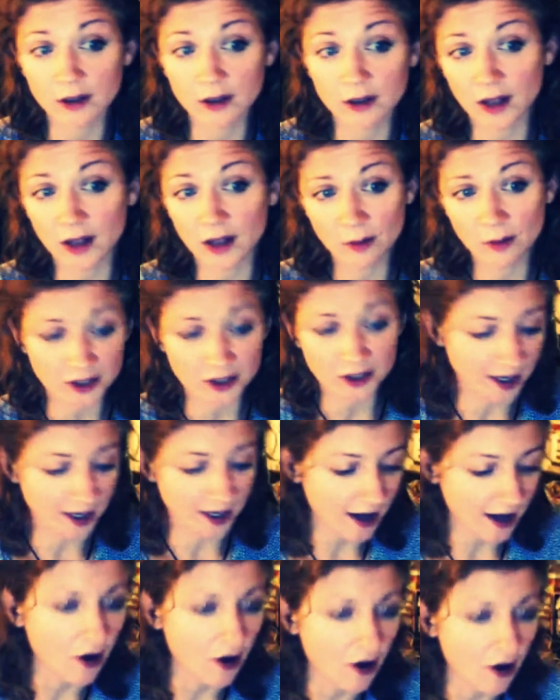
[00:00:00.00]
I will check it
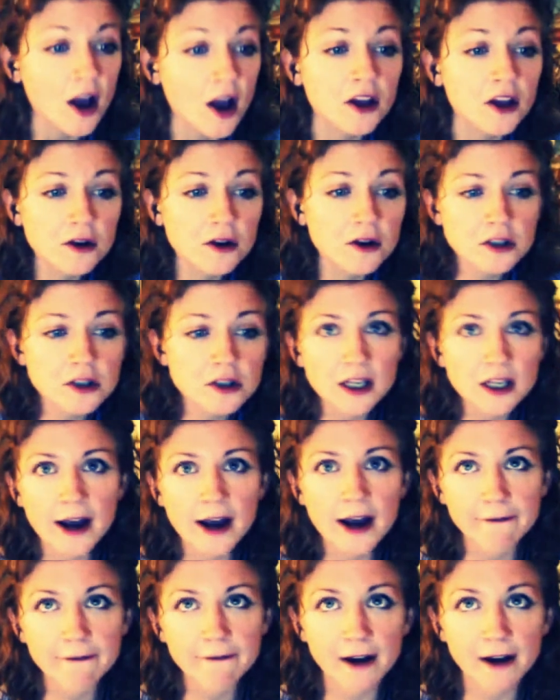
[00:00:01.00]
out. Usually
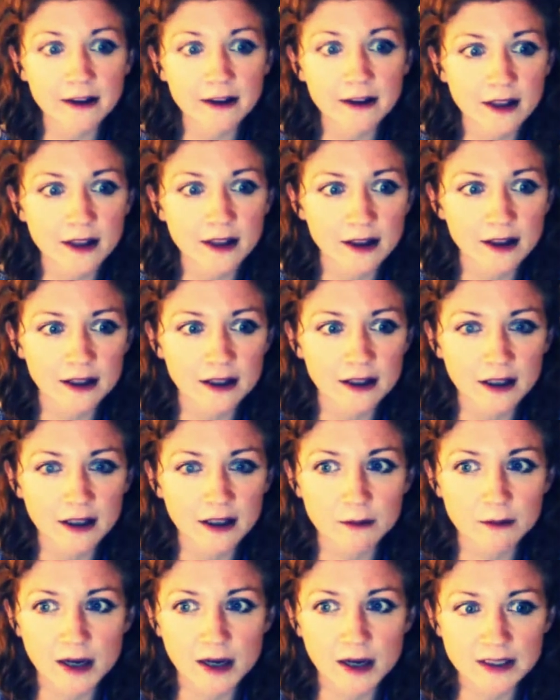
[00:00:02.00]
I find that the
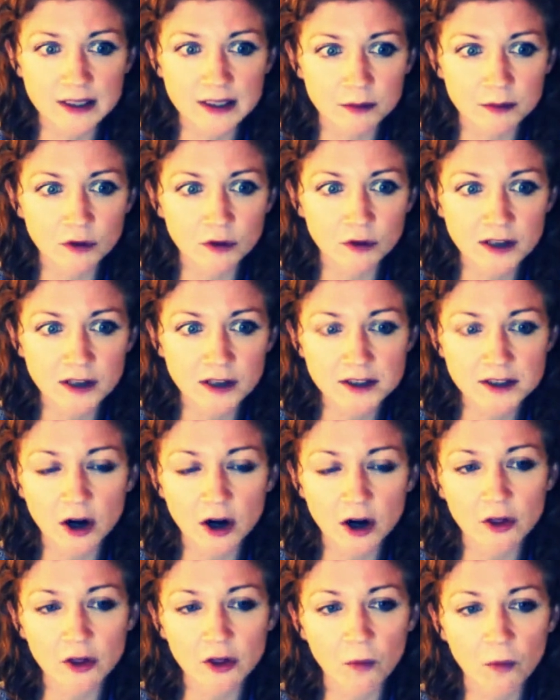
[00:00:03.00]
best movies are
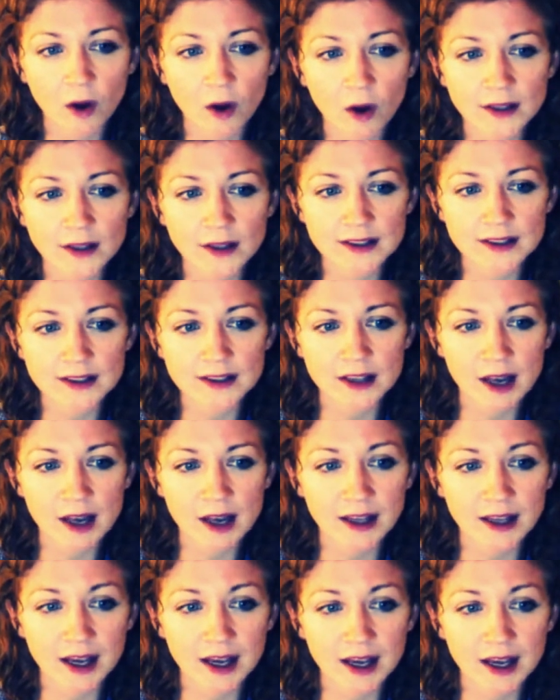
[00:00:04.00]
the ones
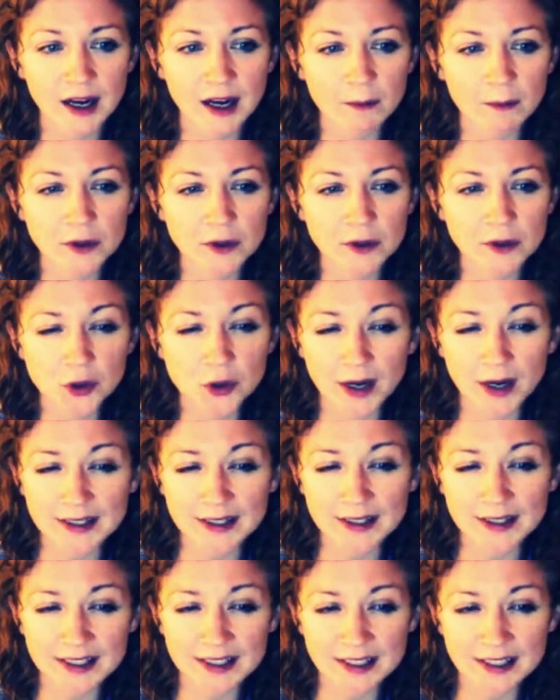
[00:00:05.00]
that get between a
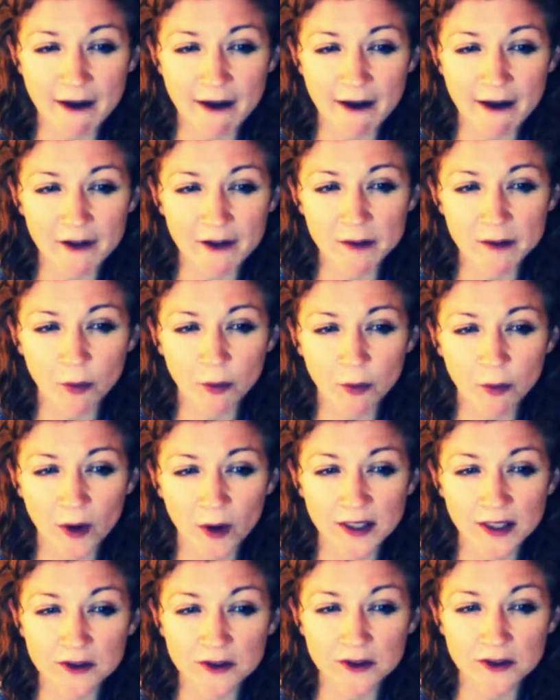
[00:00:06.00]

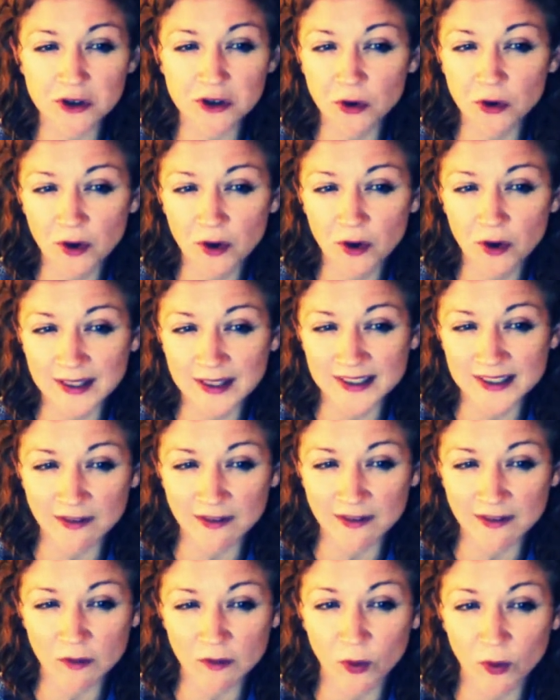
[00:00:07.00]
7.2 and a
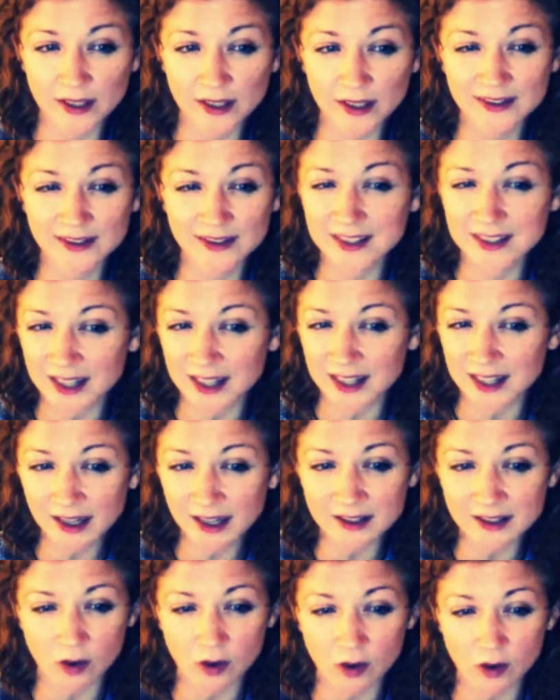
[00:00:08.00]
7.6
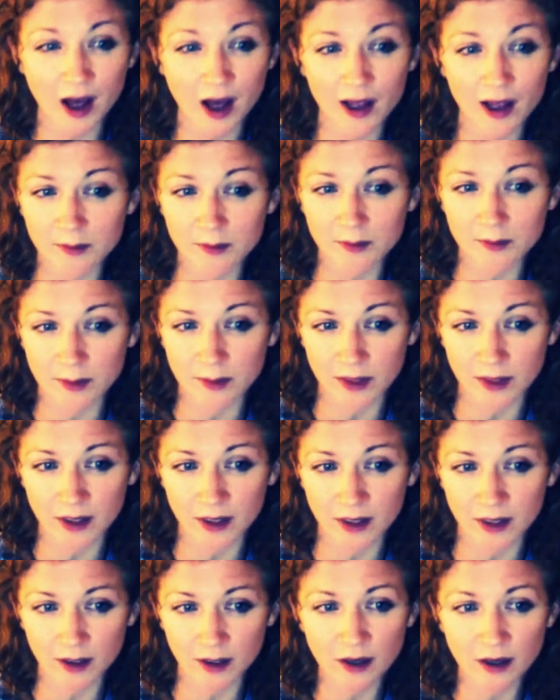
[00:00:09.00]
on
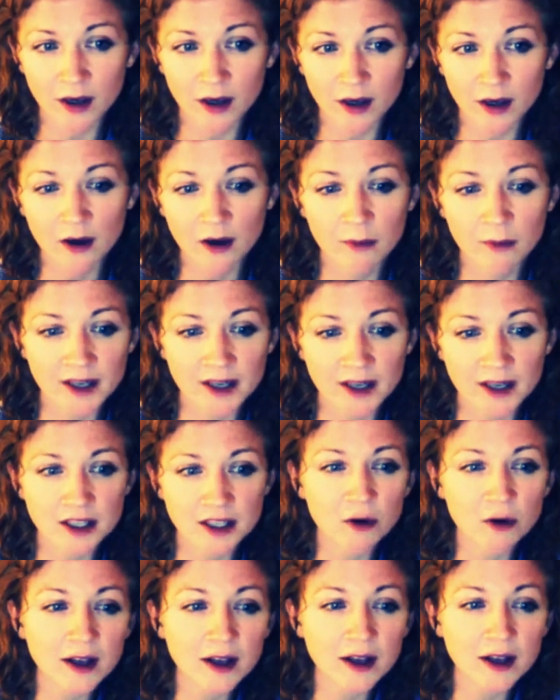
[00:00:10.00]
IMDb, because then you
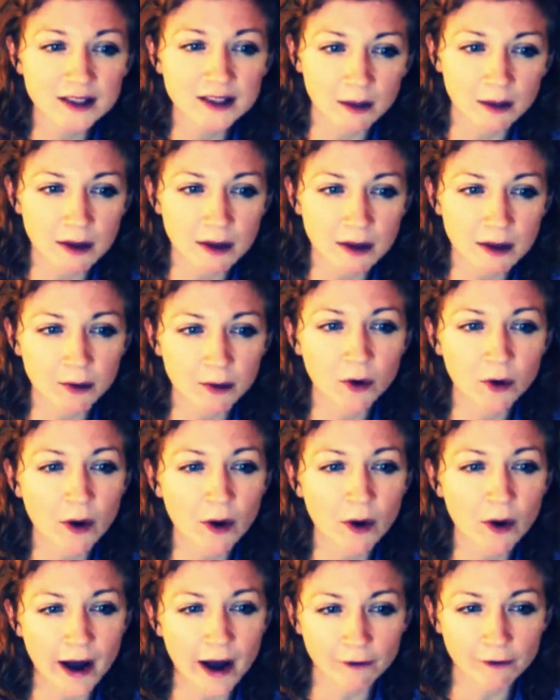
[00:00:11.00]
get some people who
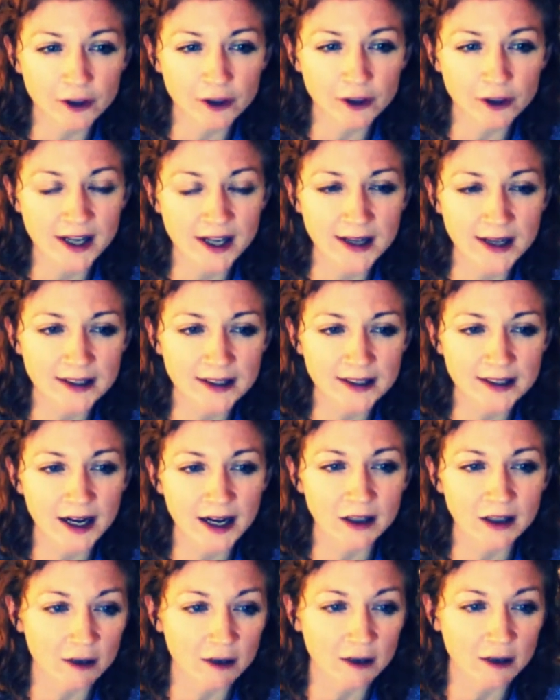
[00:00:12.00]
have good taste and a
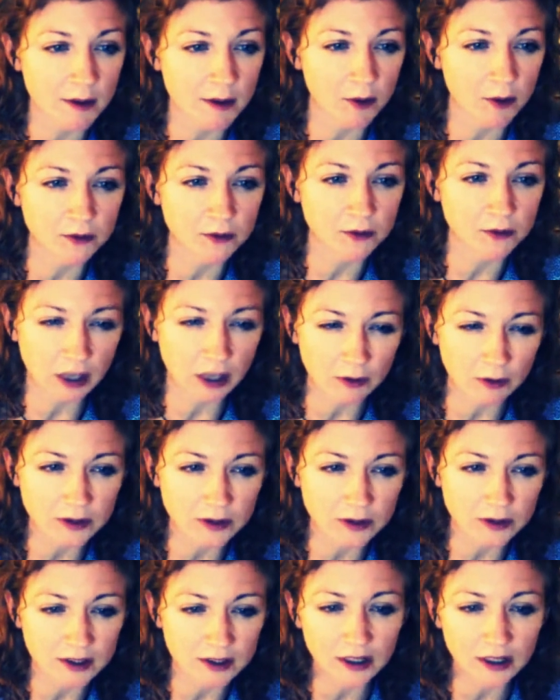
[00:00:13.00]
lot of people who don't.